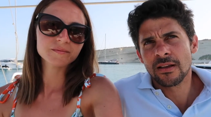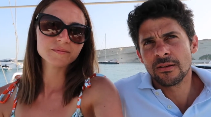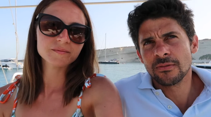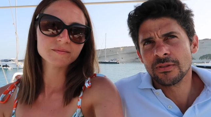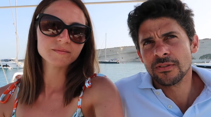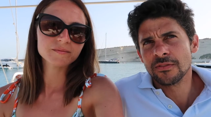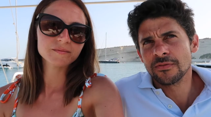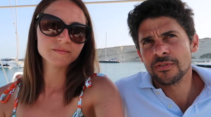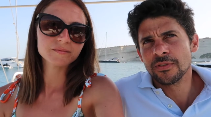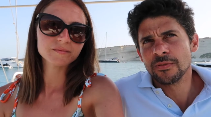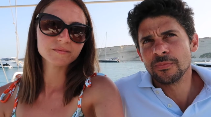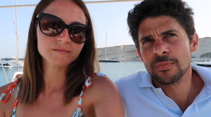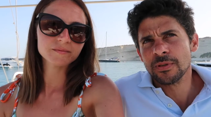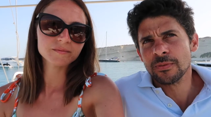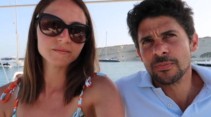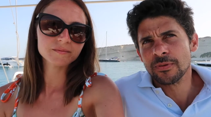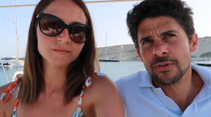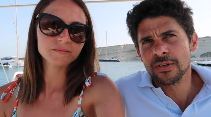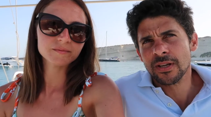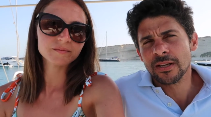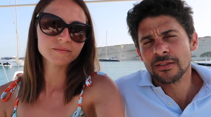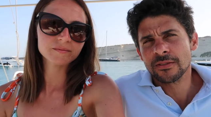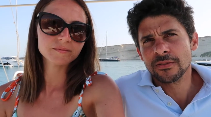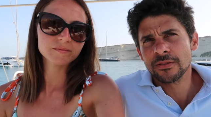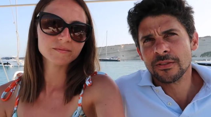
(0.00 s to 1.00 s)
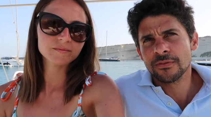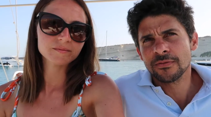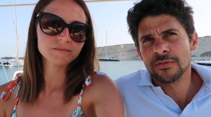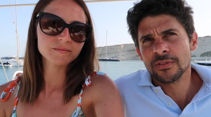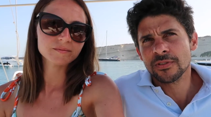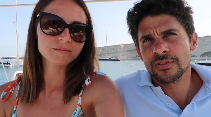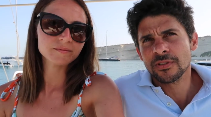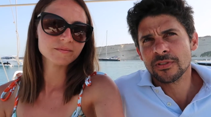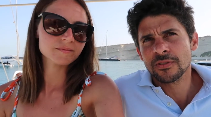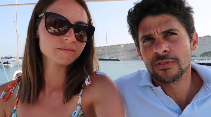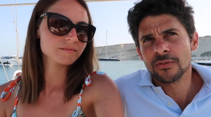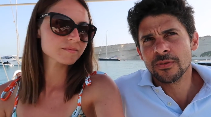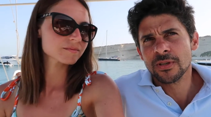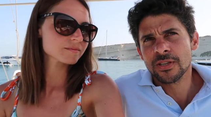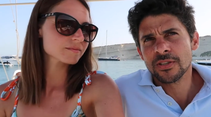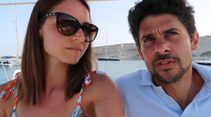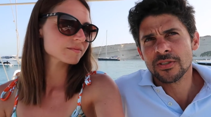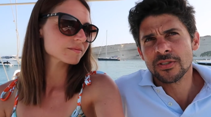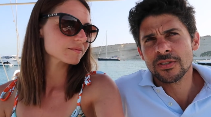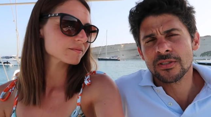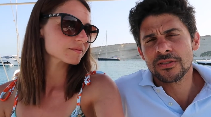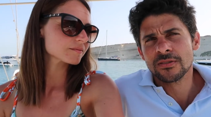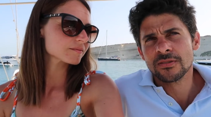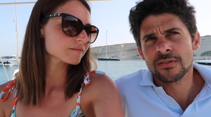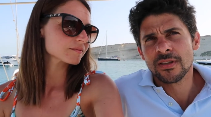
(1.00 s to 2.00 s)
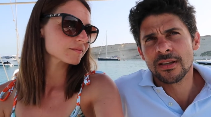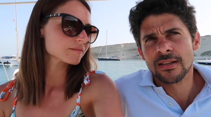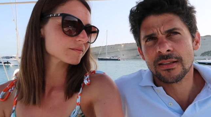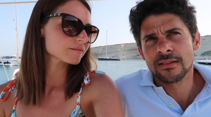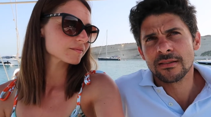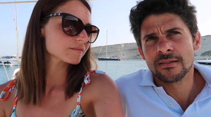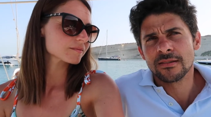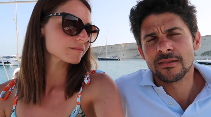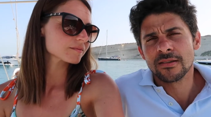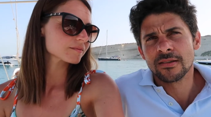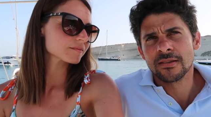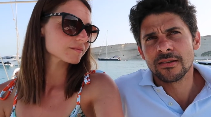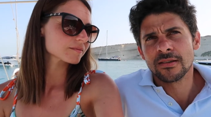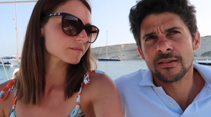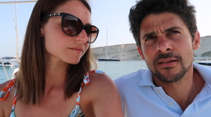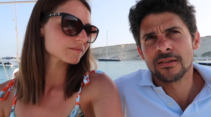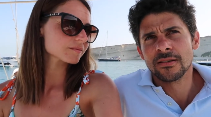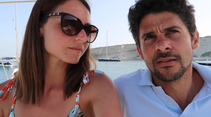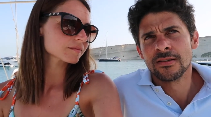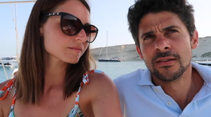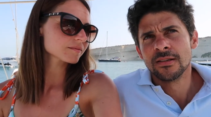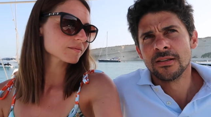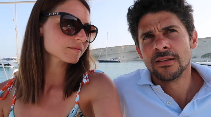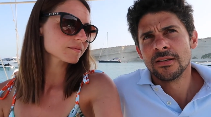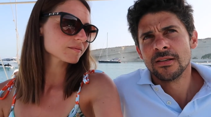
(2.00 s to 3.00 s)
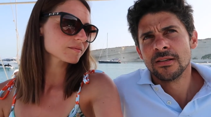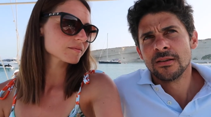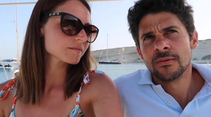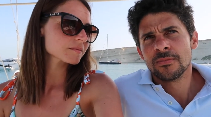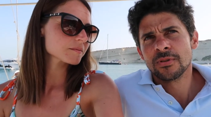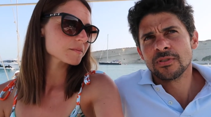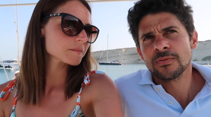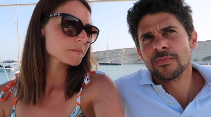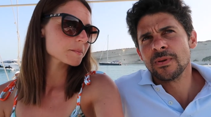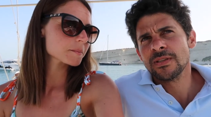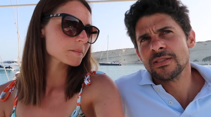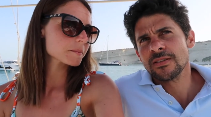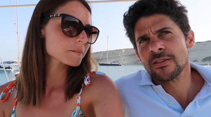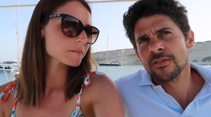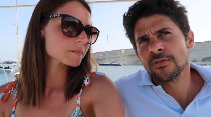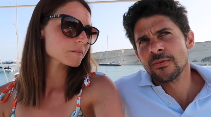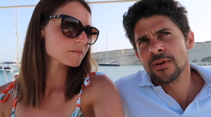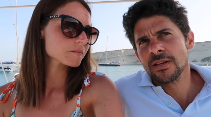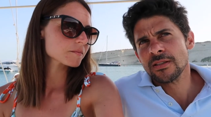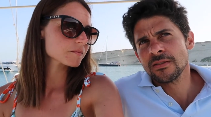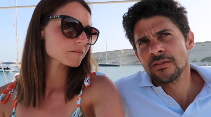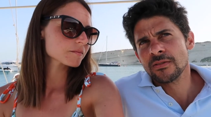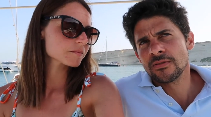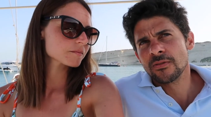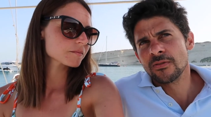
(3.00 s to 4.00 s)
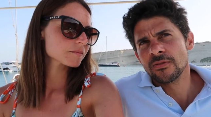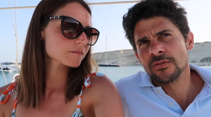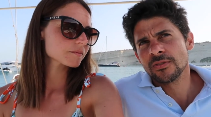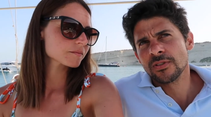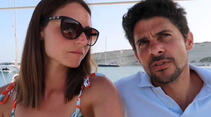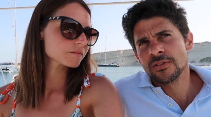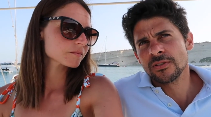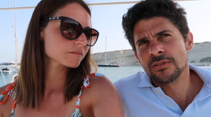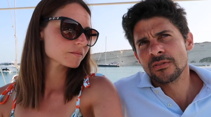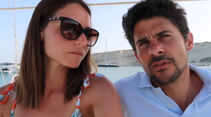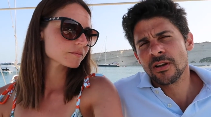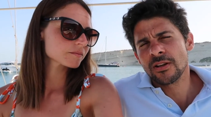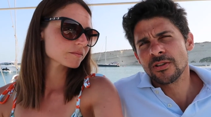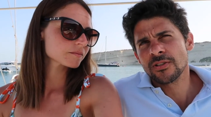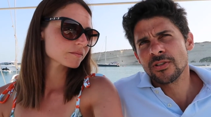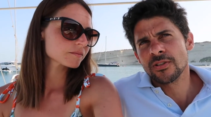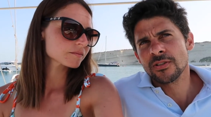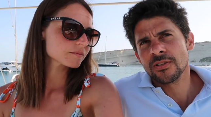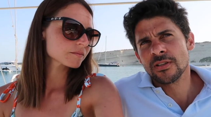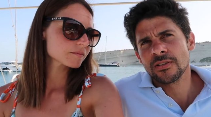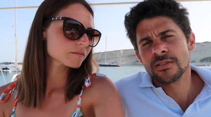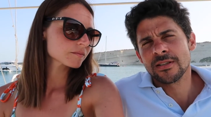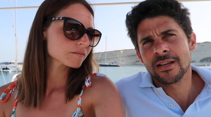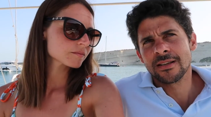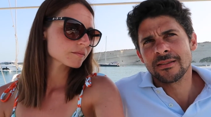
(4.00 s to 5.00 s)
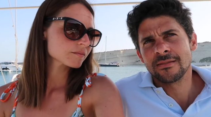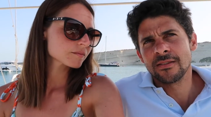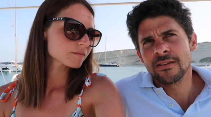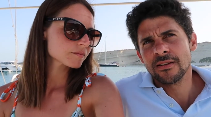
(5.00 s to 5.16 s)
Speaker 1: how different people react to different situations. And uh, because basically the way the course is structured, there's like